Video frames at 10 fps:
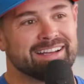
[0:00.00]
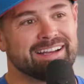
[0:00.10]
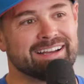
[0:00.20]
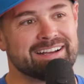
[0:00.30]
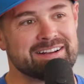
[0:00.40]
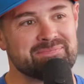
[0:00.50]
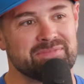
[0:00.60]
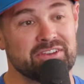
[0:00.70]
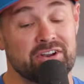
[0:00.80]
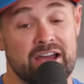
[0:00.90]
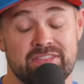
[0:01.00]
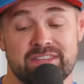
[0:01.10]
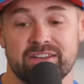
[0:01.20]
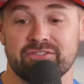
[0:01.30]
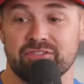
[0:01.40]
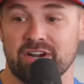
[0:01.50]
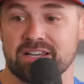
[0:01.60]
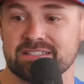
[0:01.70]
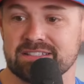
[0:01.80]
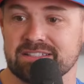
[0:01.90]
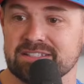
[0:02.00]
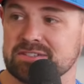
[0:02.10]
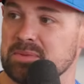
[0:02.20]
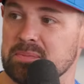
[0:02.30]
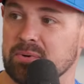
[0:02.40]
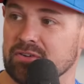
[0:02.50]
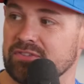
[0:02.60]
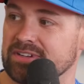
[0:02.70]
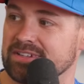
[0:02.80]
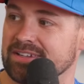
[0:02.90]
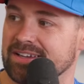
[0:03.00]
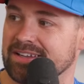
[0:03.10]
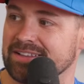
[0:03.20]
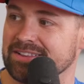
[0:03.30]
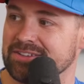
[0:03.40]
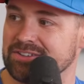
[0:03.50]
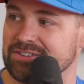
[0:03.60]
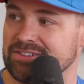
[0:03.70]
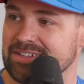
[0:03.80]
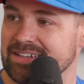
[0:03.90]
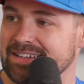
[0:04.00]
I think for us it's going to be perfect little